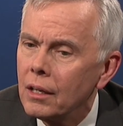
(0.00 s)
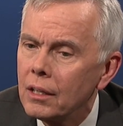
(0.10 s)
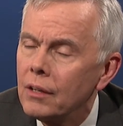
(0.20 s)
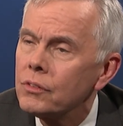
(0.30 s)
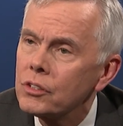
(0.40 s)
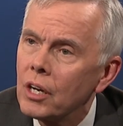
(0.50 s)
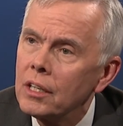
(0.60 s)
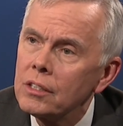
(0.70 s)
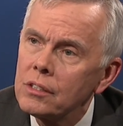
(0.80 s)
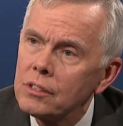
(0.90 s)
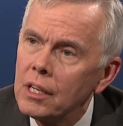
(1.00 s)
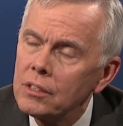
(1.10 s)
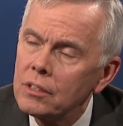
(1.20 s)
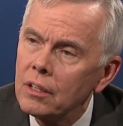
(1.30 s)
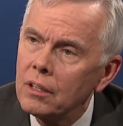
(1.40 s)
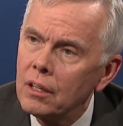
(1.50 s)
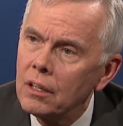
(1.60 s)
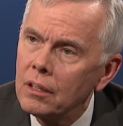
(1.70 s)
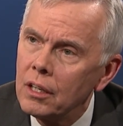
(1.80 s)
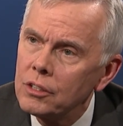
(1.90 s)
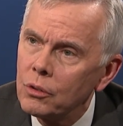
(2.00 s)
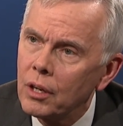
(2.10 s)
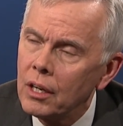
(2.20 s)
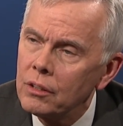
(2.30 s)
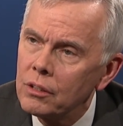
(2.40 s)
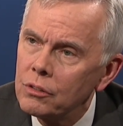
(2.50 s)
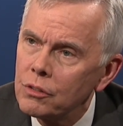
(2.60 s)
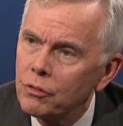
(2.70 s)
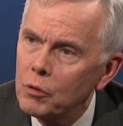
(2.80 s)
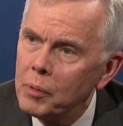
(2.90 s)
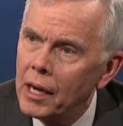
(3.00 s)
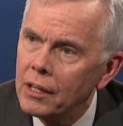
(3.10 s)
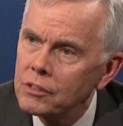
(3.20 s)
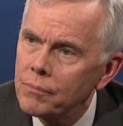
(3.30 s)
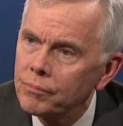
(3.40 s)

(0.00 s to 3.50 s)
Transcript: gives the Chinese a sense that it's okay and that there's a free pass.